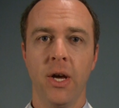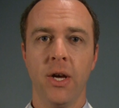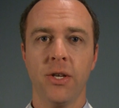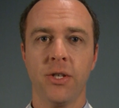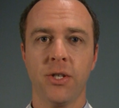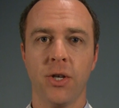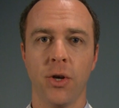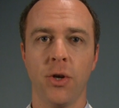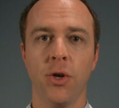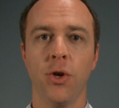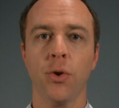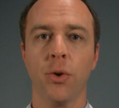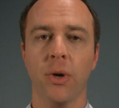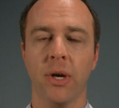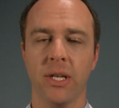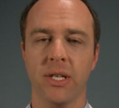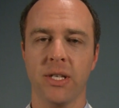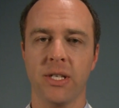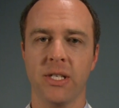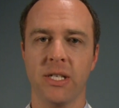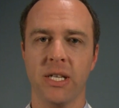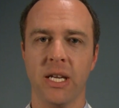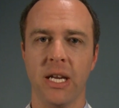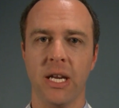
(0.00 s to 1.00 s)
so you can
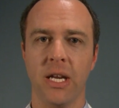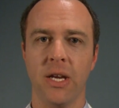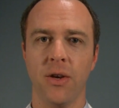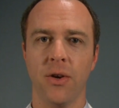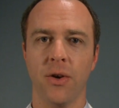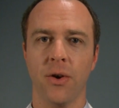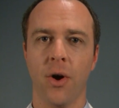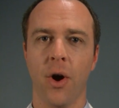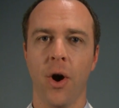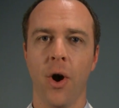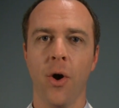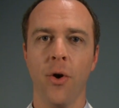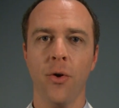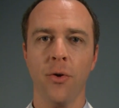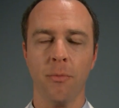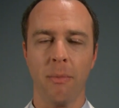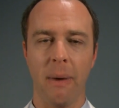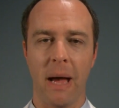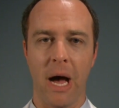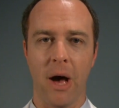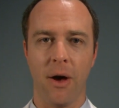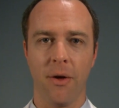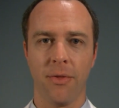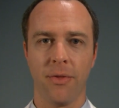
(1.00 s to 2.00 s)
see your own
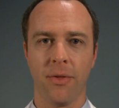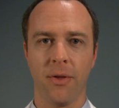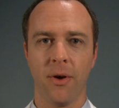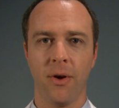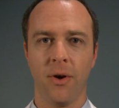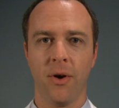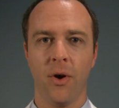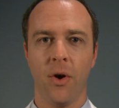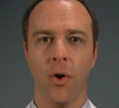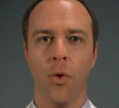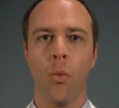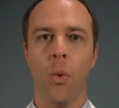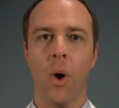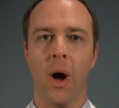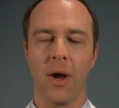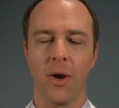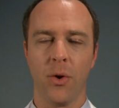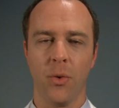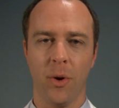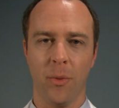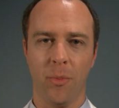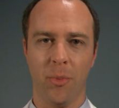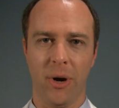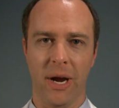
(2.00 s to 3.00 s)
mouth while
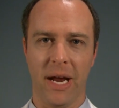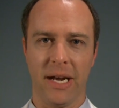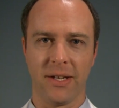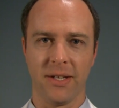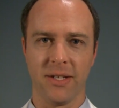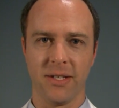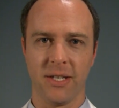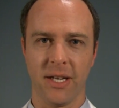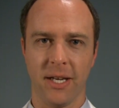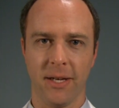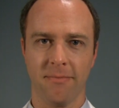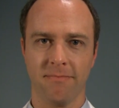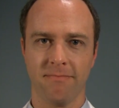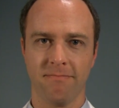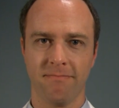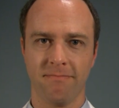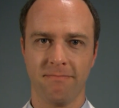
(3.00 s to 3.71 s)
you are practicing.